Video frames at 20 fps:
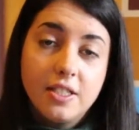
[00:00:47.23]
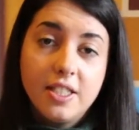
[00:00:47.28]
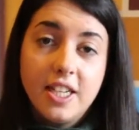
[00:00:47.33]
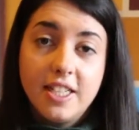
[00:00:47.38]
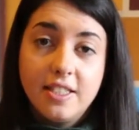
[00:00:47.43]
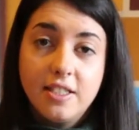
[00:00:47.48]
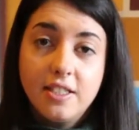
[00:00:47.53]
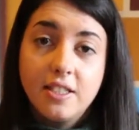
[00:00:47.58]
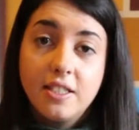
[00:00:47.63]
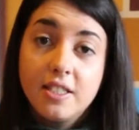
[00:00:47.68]

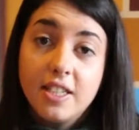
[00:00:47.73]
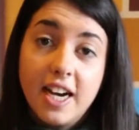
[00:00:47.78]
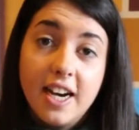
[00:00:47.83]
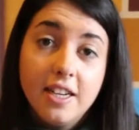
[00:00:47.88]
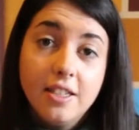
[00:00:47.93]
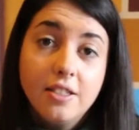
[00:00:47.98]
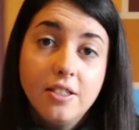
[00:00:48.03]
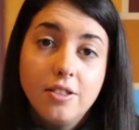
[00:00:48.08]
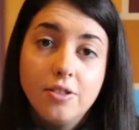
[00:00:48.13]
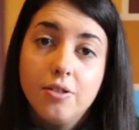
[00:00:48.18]
tasteless
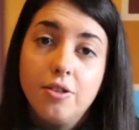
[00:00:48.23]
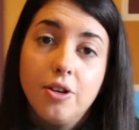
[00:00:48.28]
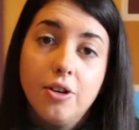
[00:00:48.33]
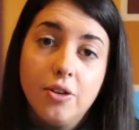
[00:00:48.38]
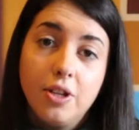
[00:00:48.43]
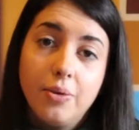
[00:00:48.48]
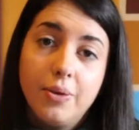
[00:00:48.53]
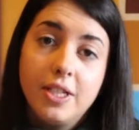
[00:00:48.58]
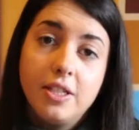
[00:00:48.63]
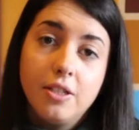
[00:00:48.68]
gas, so the
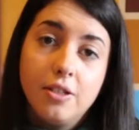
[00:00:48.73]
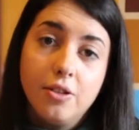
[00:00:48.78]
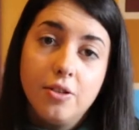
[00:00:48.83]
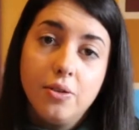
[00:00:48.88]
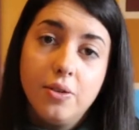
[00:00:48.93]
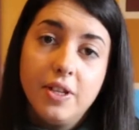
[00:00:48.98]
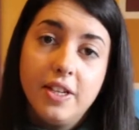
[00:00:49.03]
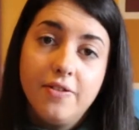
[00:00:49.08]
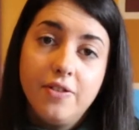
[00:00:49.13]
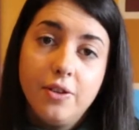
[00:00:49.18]
only way to
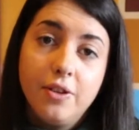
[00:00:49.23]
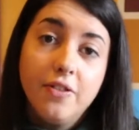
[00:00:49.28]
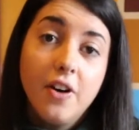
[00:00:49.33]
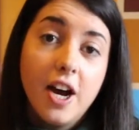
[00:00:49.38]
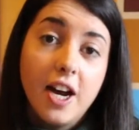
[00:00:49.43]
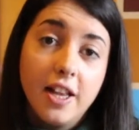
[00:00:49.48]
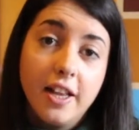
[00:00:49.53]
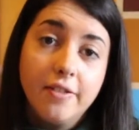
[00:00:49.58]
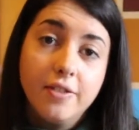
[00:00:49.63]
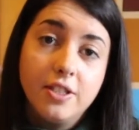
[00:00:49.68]
know if you have
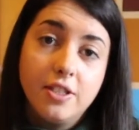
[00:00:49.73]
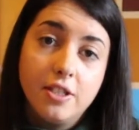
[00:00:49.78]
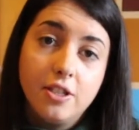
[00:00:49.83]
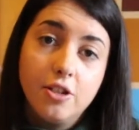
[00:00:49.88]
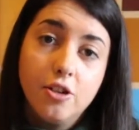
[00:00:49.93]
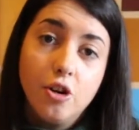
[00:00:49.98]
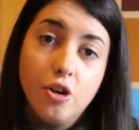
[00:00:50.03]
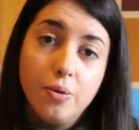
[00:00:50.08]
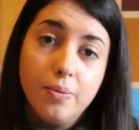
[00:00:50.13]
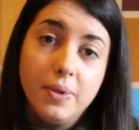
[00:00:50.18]
high levels in
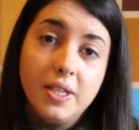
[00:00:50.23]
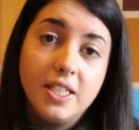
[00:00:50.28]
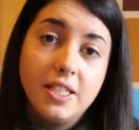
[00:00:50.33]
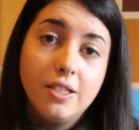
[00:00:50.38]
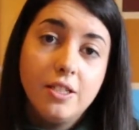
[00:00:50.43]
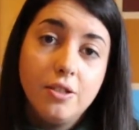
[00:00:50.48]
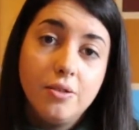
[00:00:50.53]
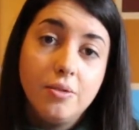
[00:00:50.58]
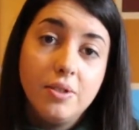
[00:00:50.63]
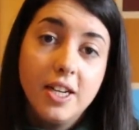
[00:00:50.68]
your home is
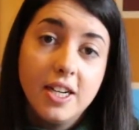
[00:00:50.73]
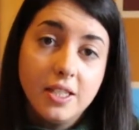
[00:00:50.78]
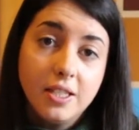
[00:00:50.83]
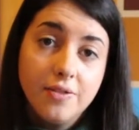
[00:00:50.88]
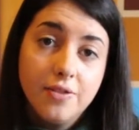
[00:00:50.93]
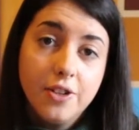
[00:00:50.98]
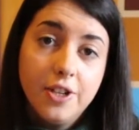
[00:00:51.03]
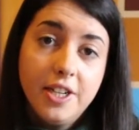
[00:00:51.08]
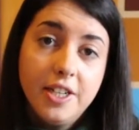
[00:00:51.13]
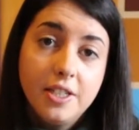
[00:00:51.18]
to test
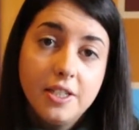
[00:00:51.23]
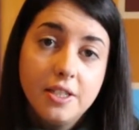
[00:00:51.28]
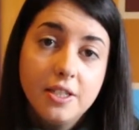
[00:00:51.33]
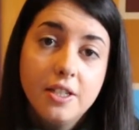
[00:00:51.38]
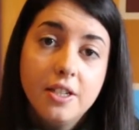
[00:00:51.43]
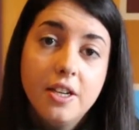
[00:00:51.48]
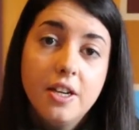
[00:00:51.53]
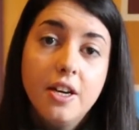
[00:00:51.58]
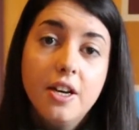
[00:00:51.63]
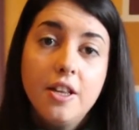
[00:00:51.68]
for it.
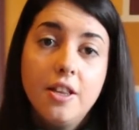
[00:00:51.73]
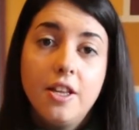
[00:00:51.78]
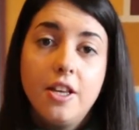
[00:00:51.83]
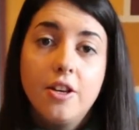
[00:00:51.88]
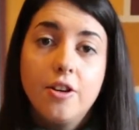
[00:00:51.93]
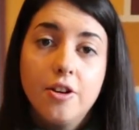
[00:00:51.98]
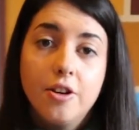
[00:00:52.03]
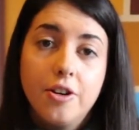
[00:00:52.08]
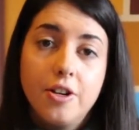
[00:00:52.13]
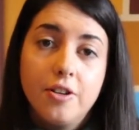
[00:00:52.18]
The
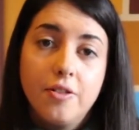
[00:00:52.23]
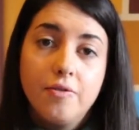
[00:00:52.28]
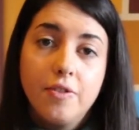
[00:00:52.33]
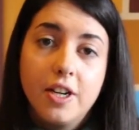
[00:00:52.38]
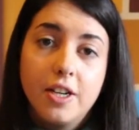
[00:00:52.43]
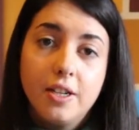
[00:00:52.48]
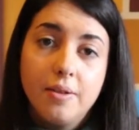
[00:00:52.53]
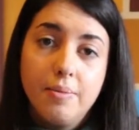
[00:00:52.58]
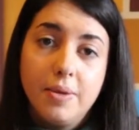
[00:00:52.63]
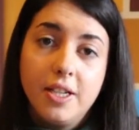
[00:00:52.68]
current
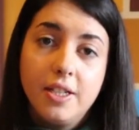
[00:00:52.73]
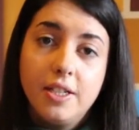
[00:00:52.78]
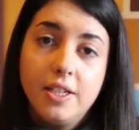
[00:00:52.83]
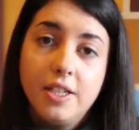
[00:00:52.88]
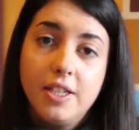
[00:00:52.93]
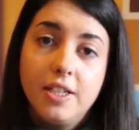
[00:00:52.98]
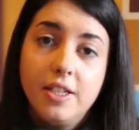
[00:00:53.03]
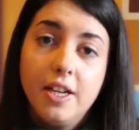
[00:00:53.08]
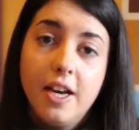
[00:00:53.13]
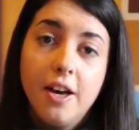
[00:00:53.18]

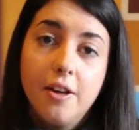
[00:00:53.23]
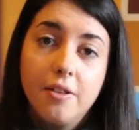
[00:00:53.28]
recommended